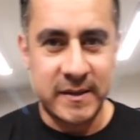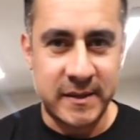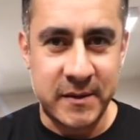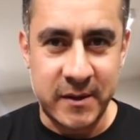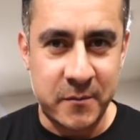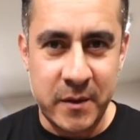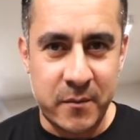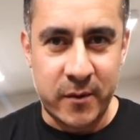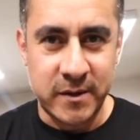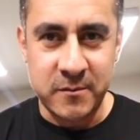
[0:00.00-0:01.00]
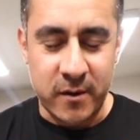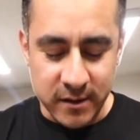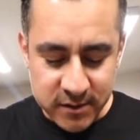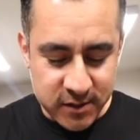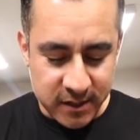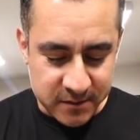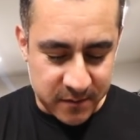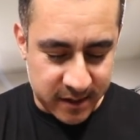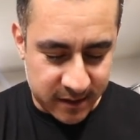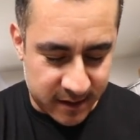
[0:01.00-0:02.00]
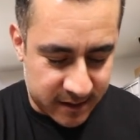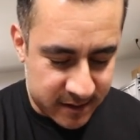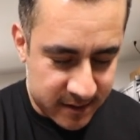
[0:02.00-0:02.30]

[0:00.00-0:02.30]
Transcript: things are gonna be boys. Watch, just my luck.